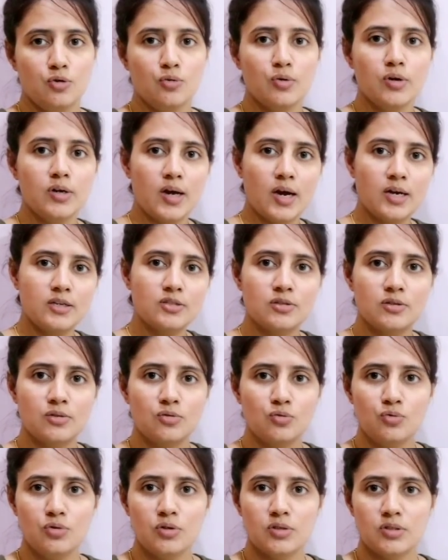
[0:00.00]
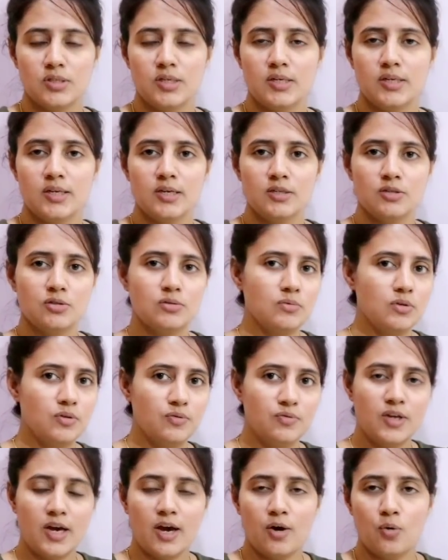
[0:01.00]
You can ask to your seniors
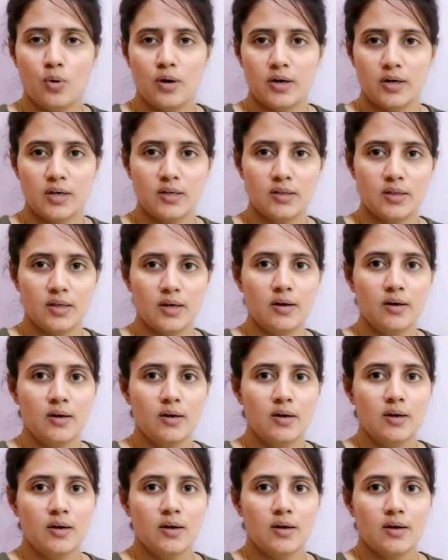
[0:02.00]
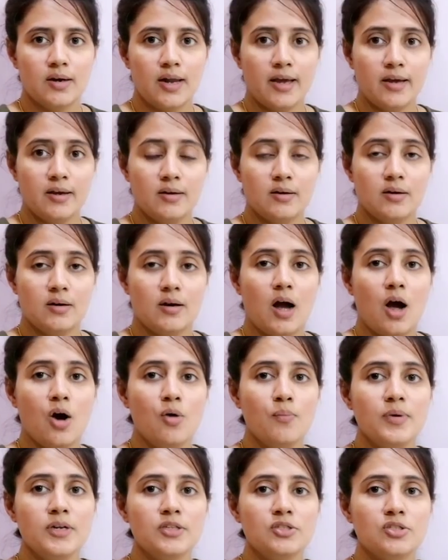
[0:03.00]
if they are working there, like
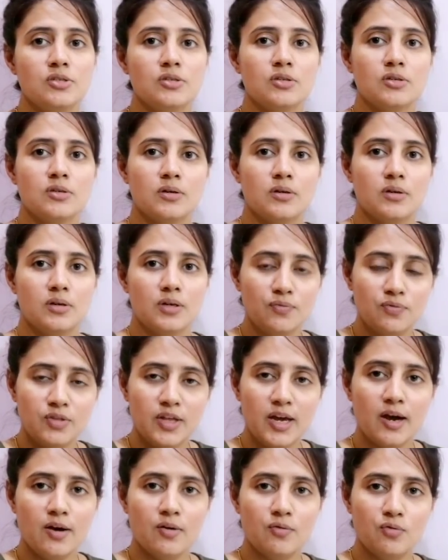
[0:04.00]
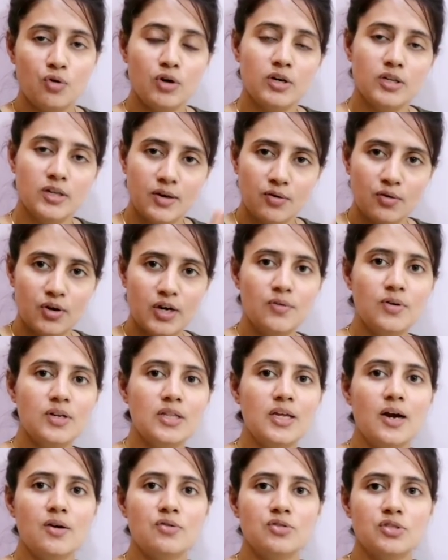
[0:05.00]
how much, if they have
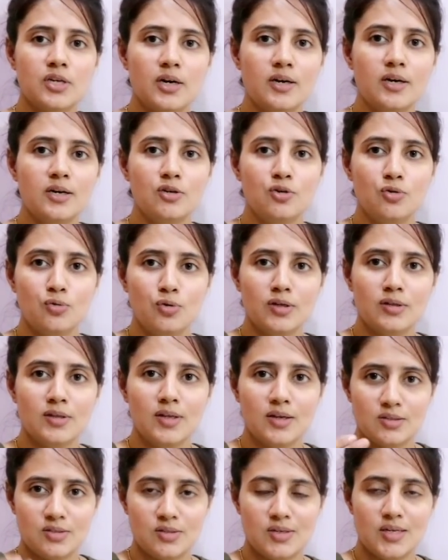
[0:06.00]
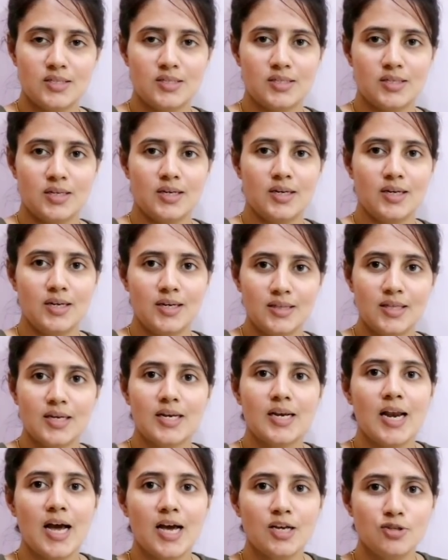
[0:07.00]
whatever they have studied during their CS degree in
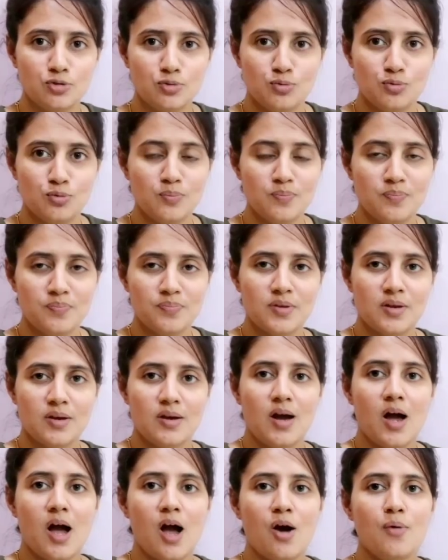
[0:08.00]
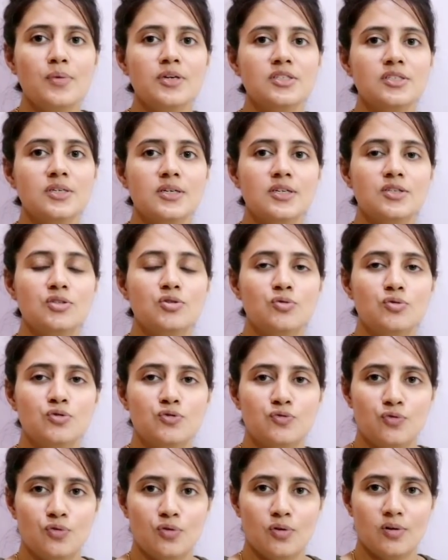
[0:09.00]
the classroom, how much it is
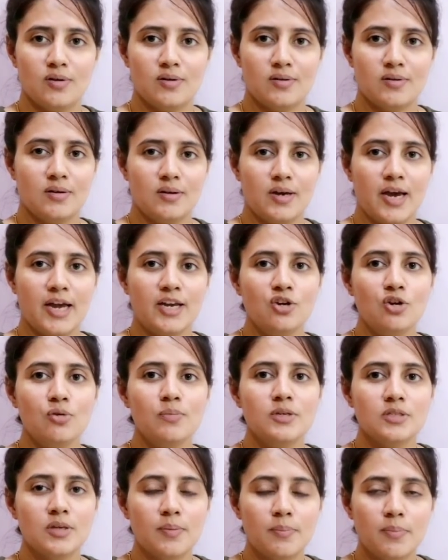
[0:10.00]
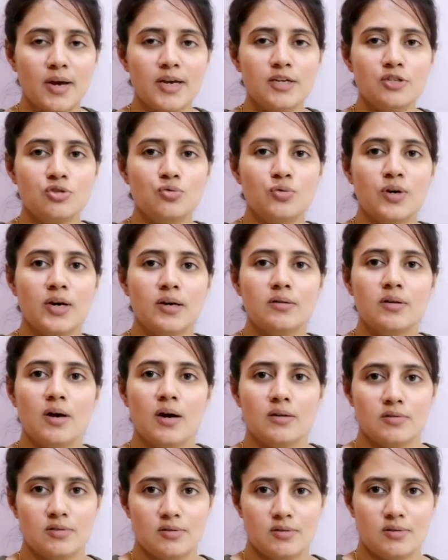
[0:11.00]
useful, and you will be surprised to get the
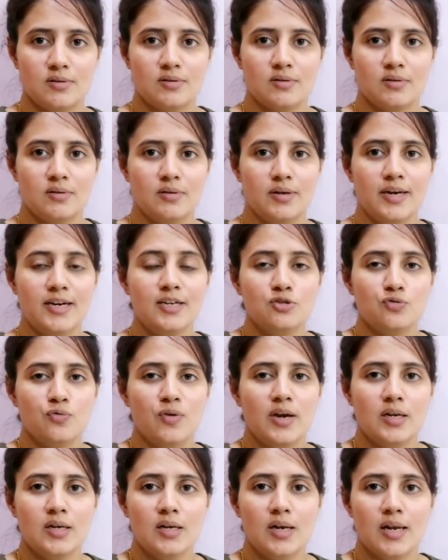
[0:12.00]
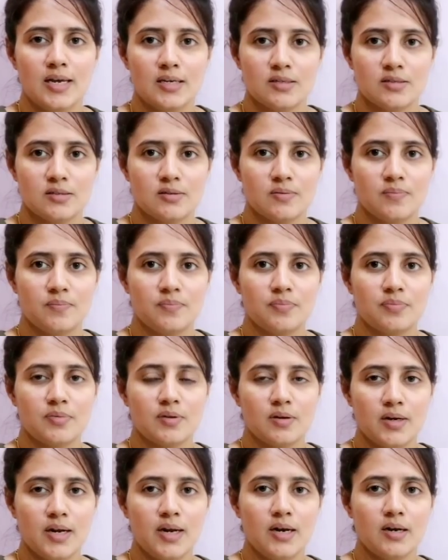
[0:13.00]
answer. It is very less,
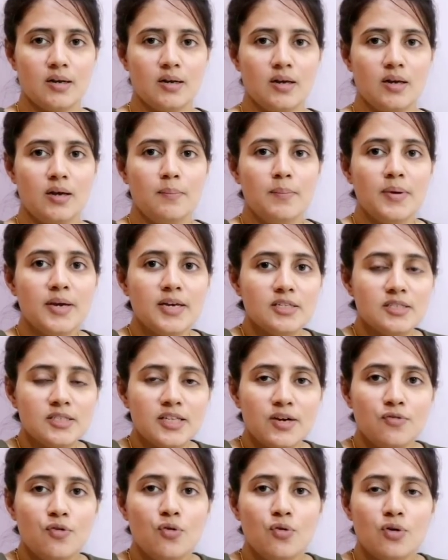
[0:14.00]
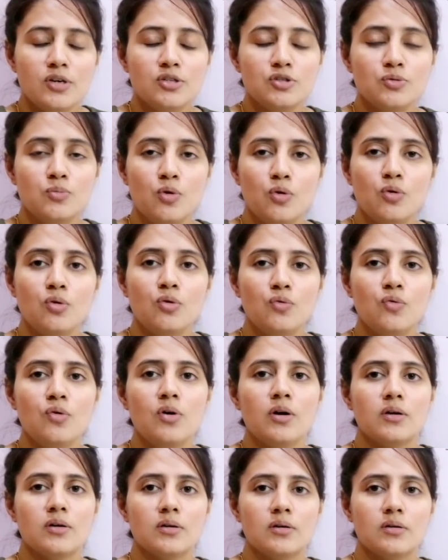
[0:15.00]
right? Because they focus more on
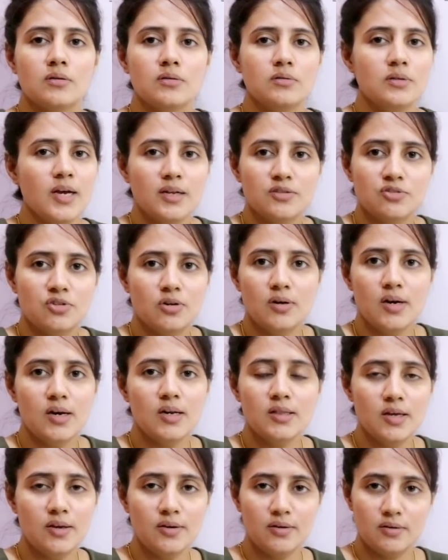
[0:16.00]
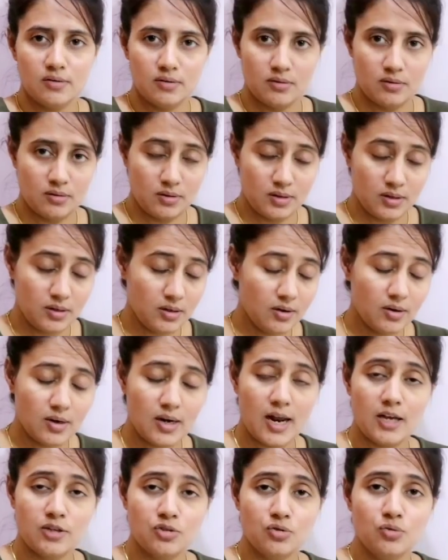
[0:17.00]
what? Yeah, generally they in their
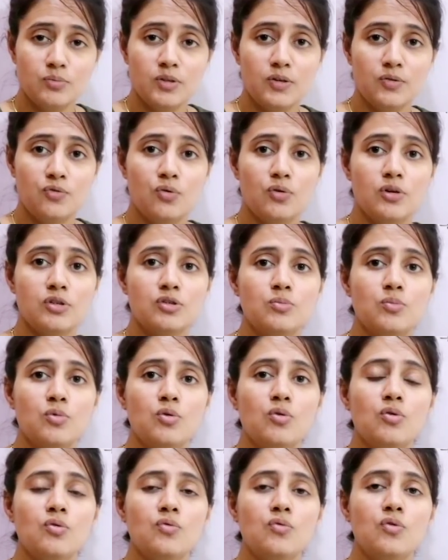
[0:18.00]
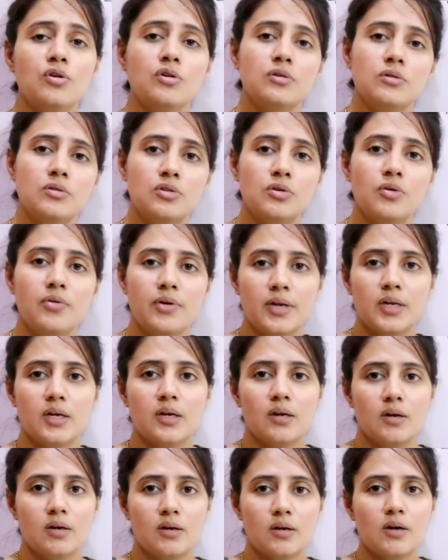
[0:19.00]
classroom they focus more on what?
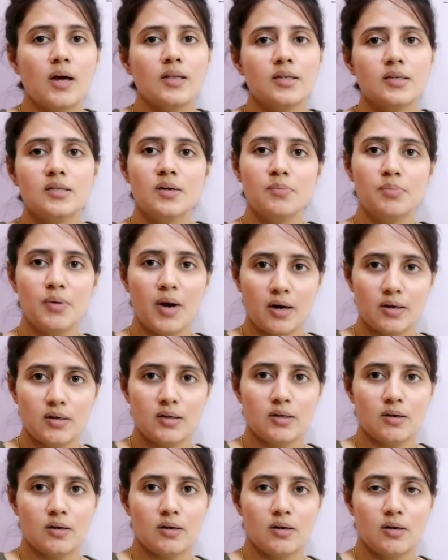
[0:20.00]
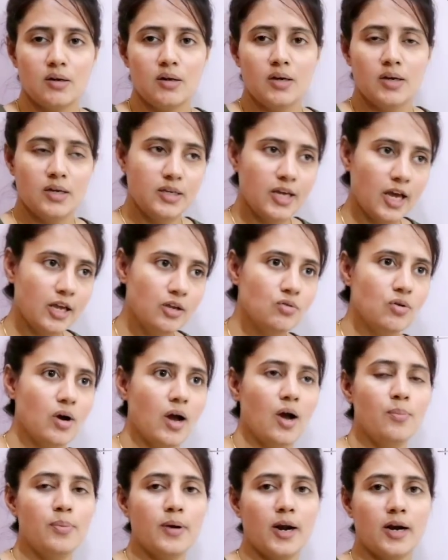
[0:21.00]
Theory rather than practical. Yeah, you
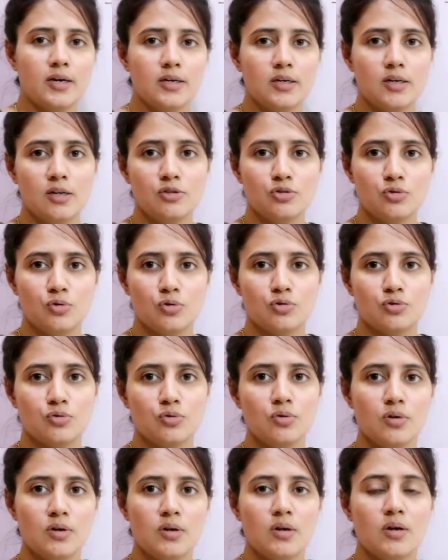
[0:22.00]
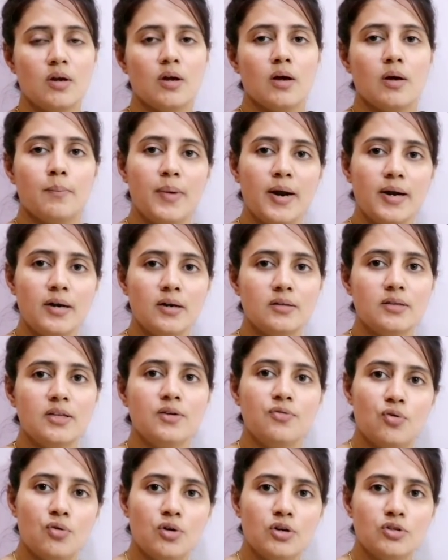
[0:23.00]
have practicals also, but
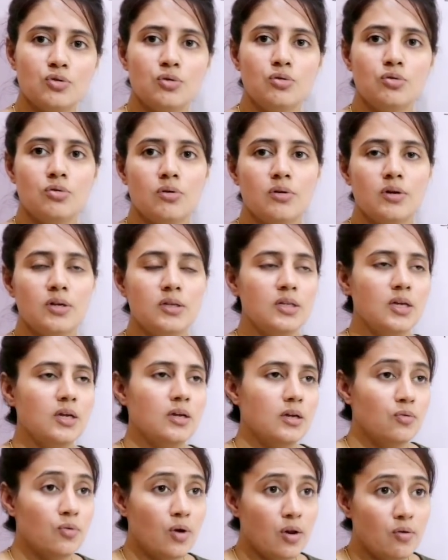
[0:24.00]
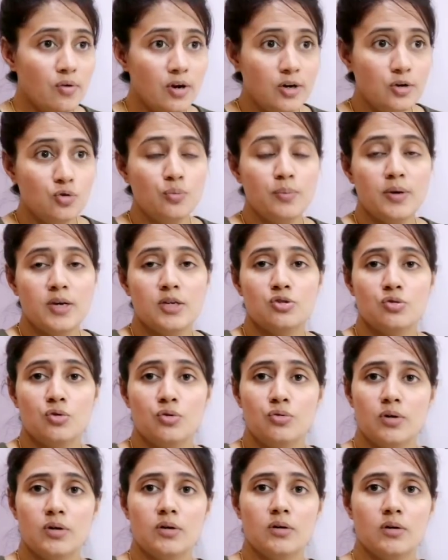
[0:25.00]
they focus on theory. They evaluate you based
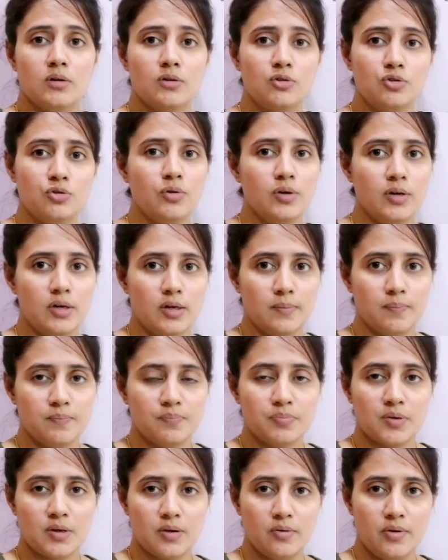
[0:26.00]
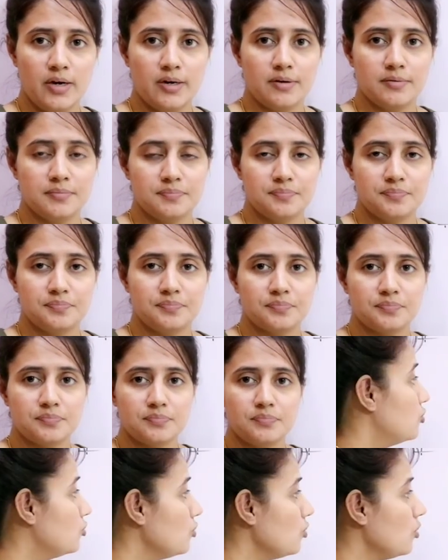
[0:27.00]
on your theory, right?
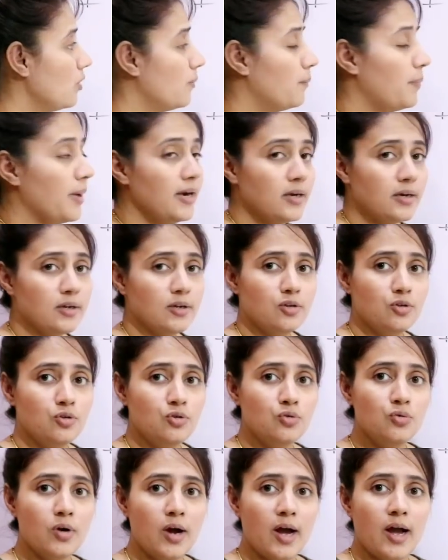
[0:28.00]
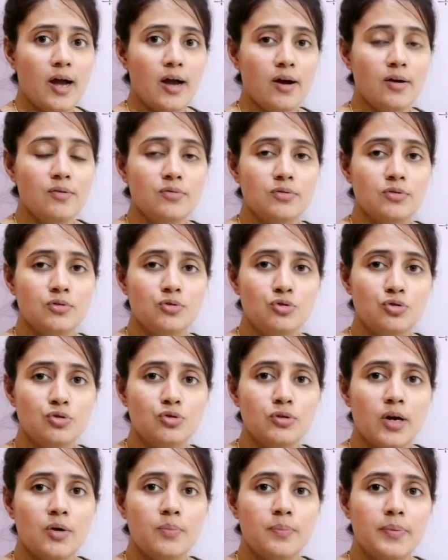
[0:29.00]
So, but you
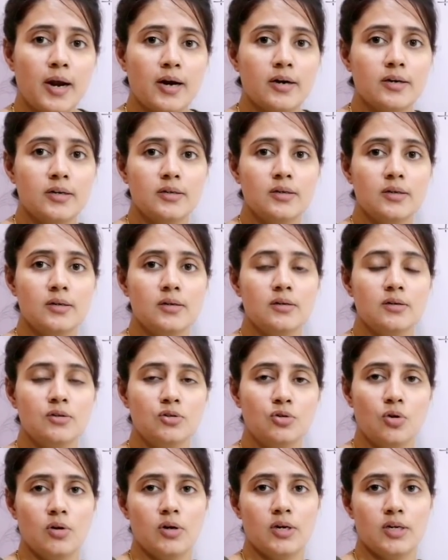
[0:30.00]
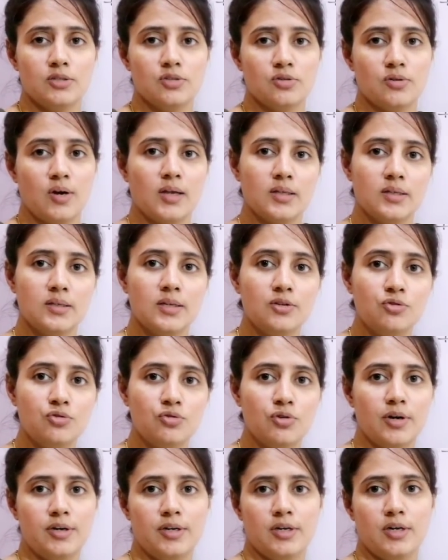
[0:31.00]
should have practical knowledge rather than
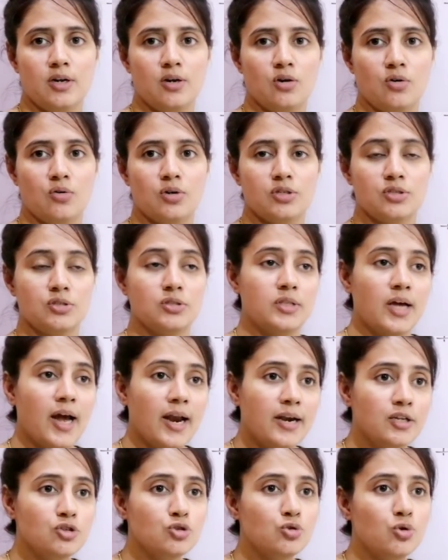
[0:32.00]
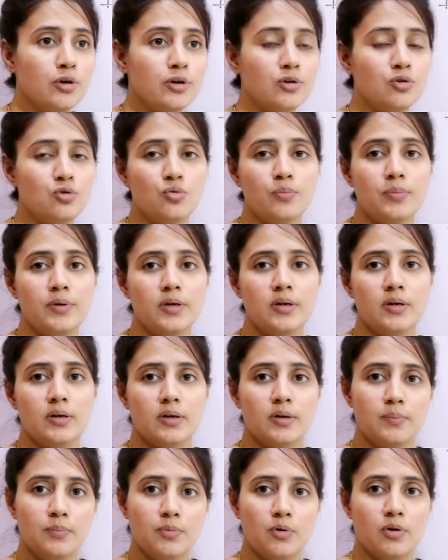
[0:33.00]
theoretical knowledge. That is going to
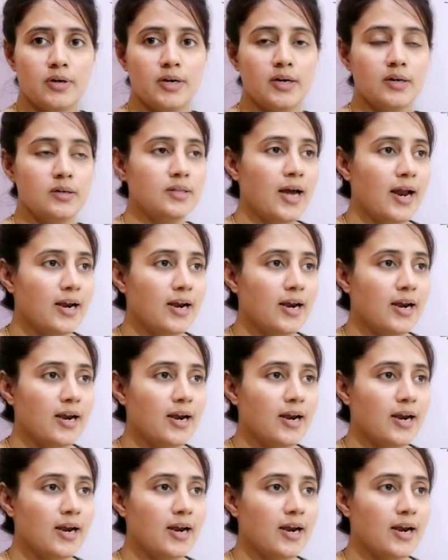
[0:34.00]
be important.